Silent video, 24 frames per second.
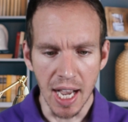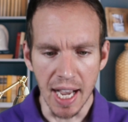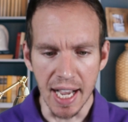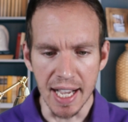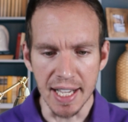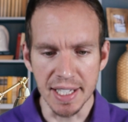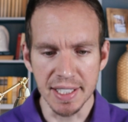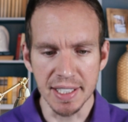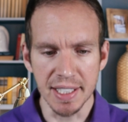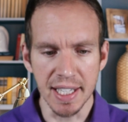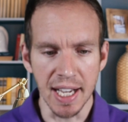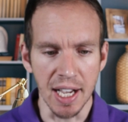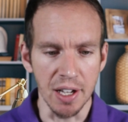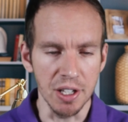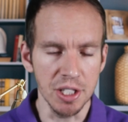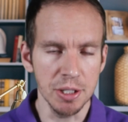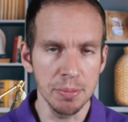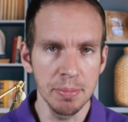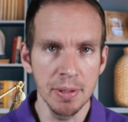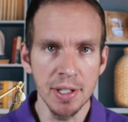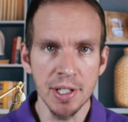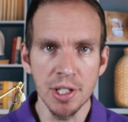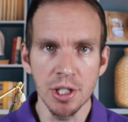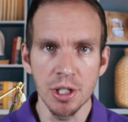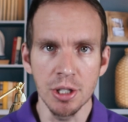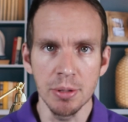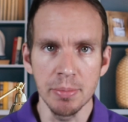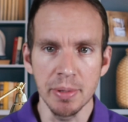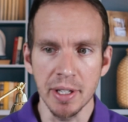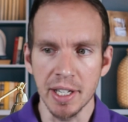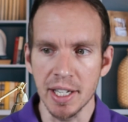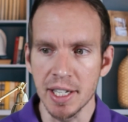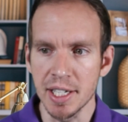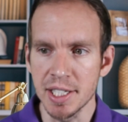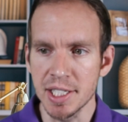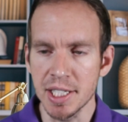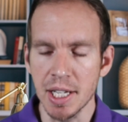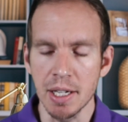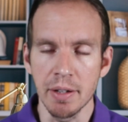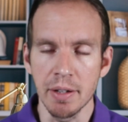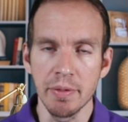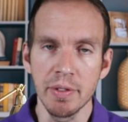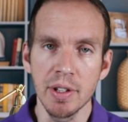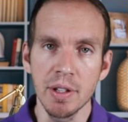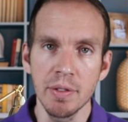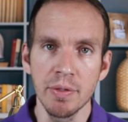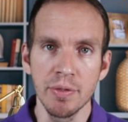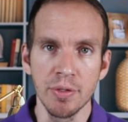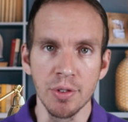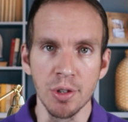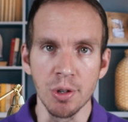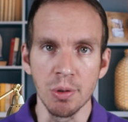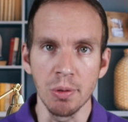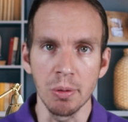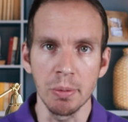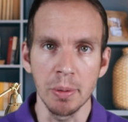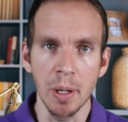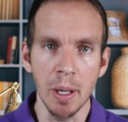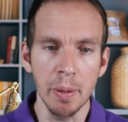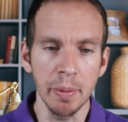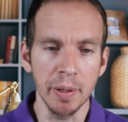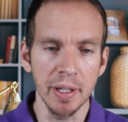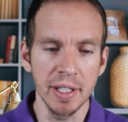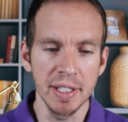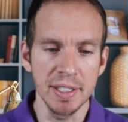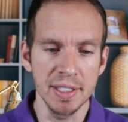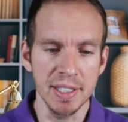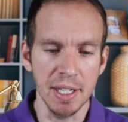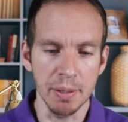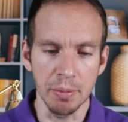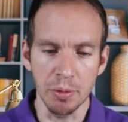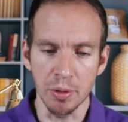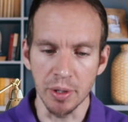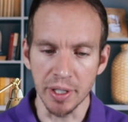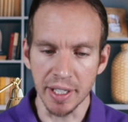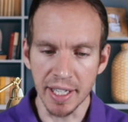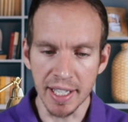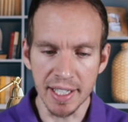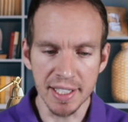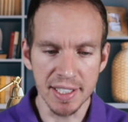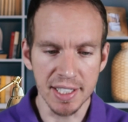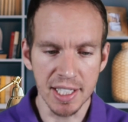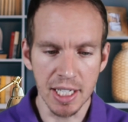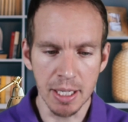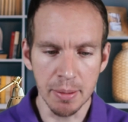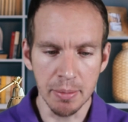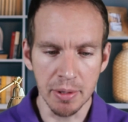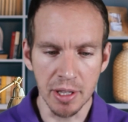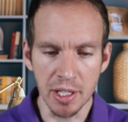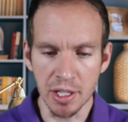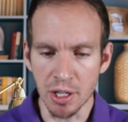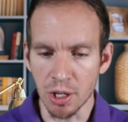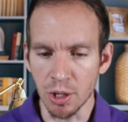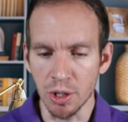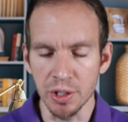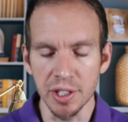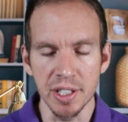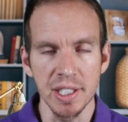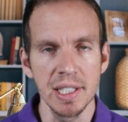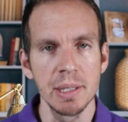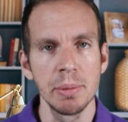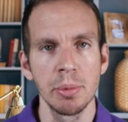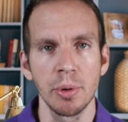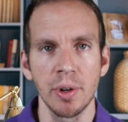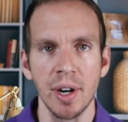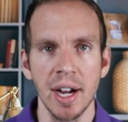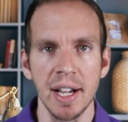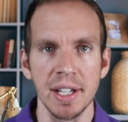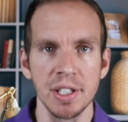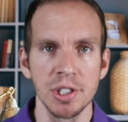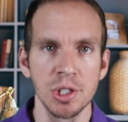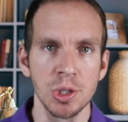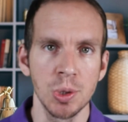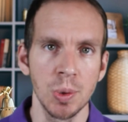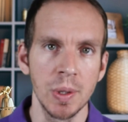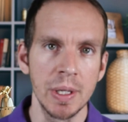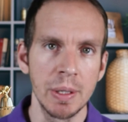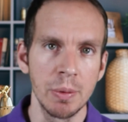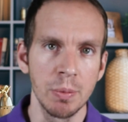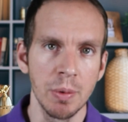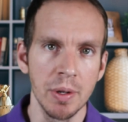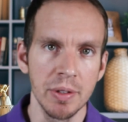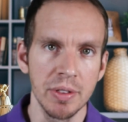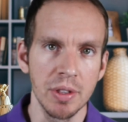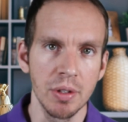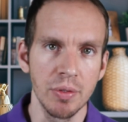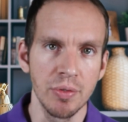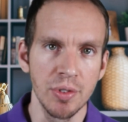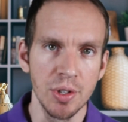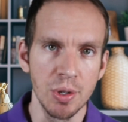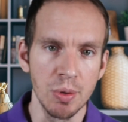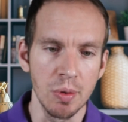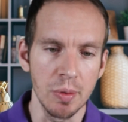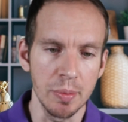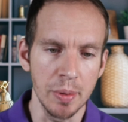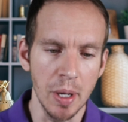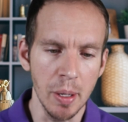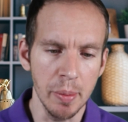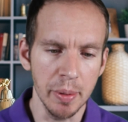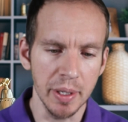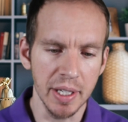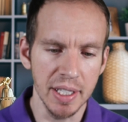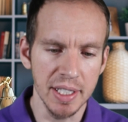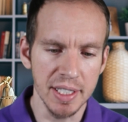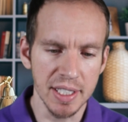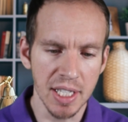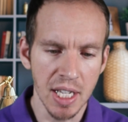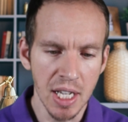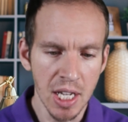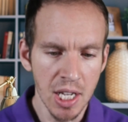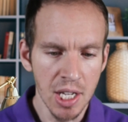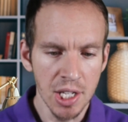as the House Speaker because of a few Republicans that were against him, and then all the Democrats joined with the few Republicans.